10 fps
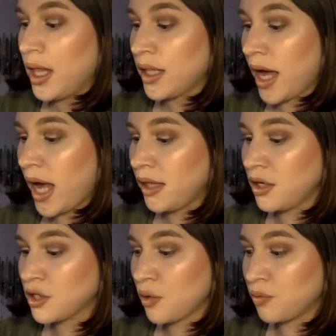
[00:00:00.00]
The
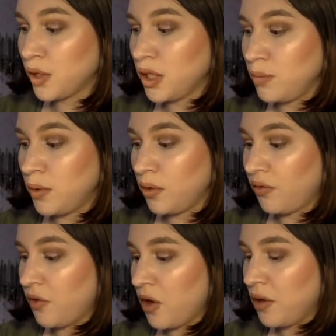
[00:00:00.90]
highlighters are really
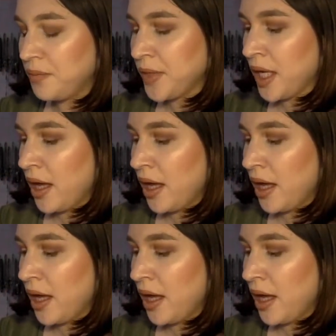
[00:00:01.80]
beautiful.